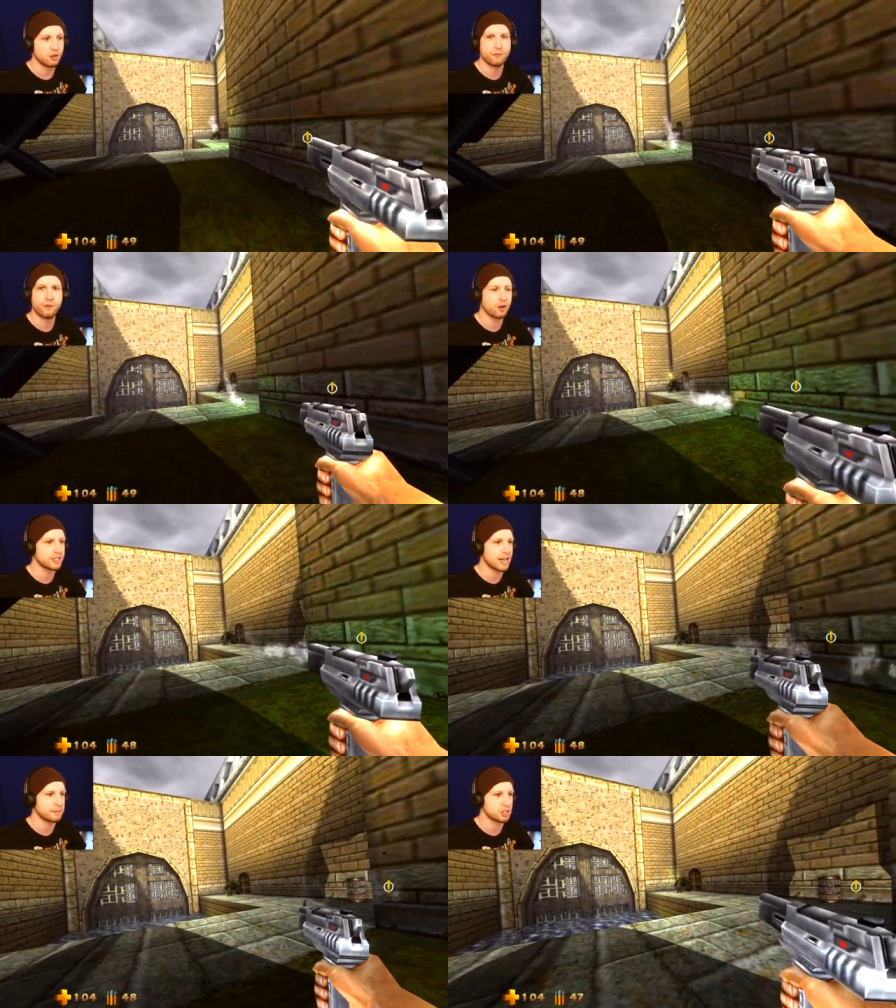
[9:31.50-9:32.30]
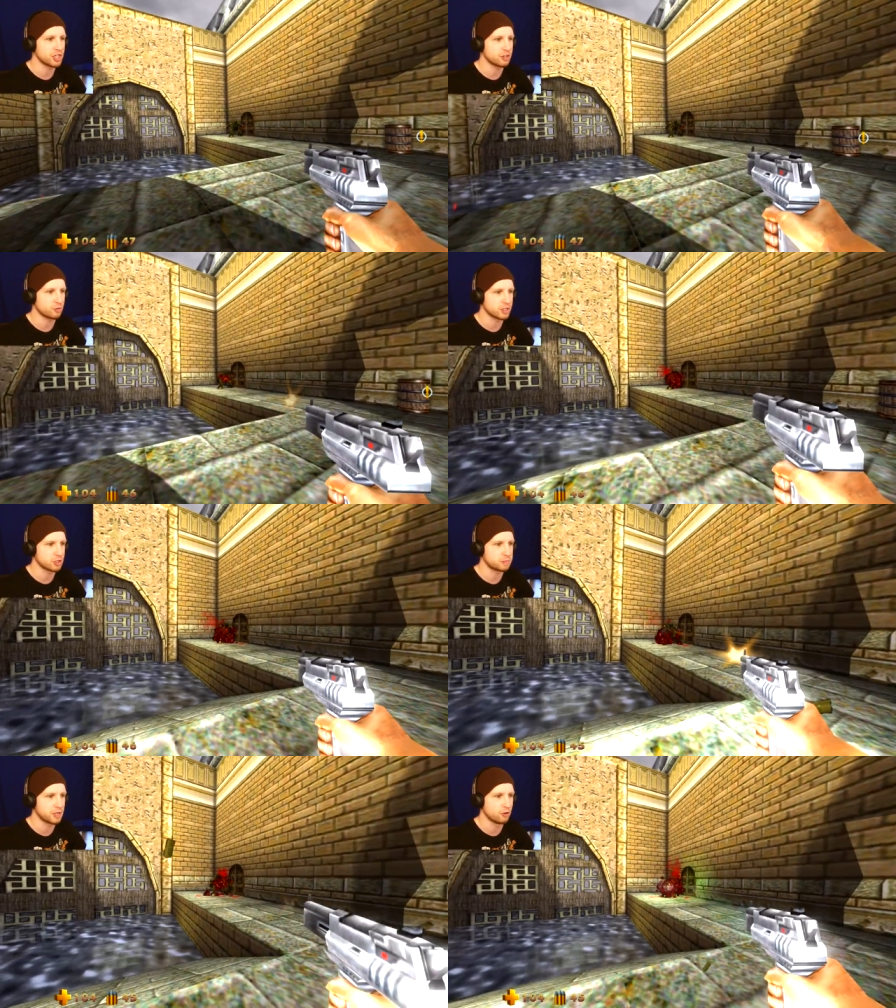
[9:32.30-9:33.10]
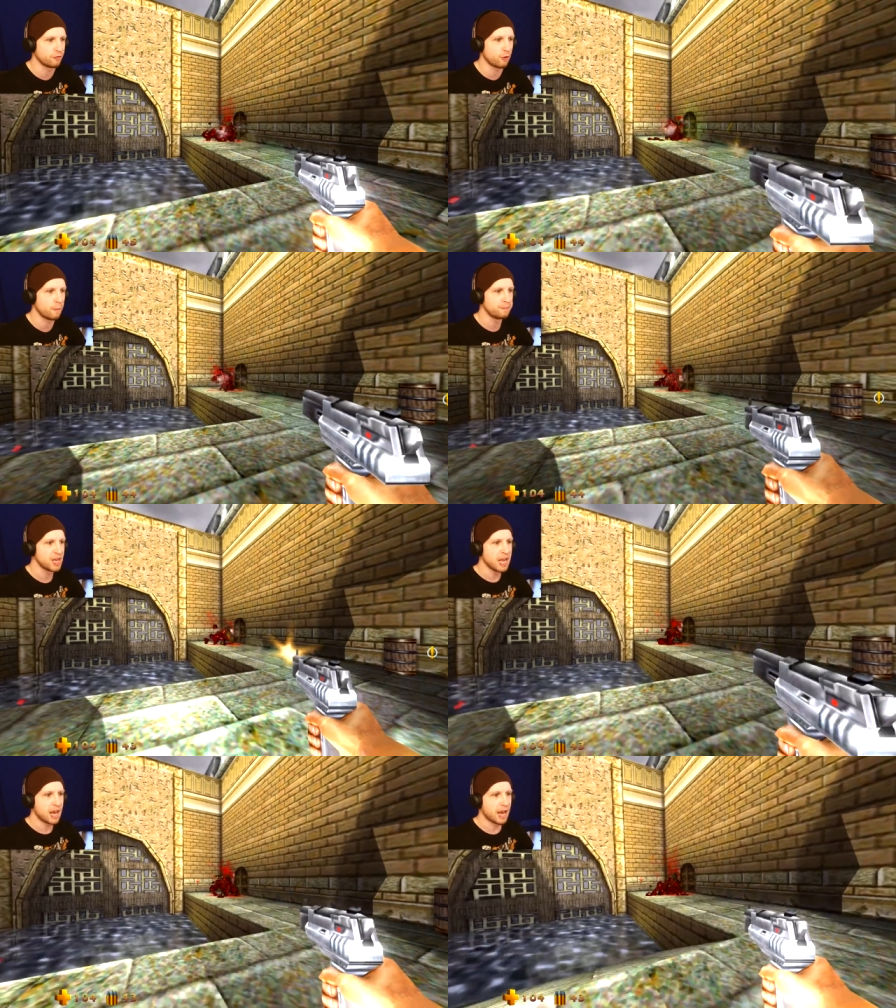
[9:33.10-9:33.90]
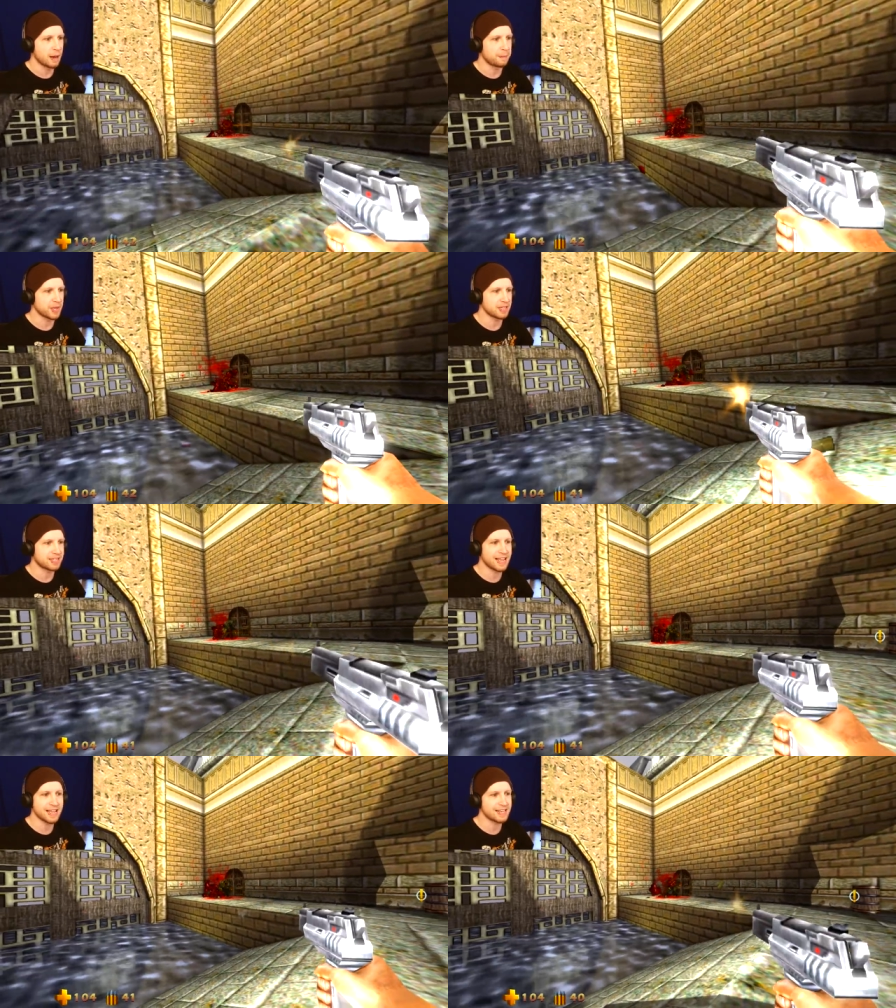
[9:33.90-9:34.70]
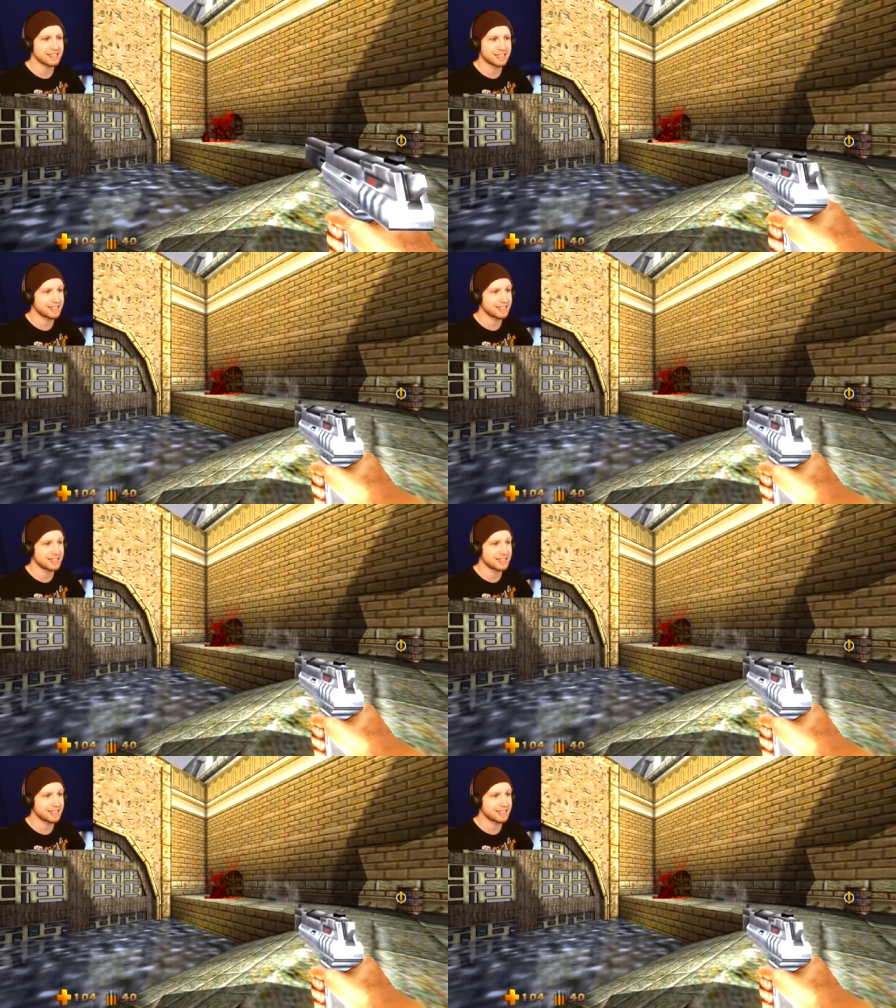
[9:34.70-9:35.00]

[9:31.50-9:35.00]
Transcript: no fall damage either, which is beautiful. Uh, but they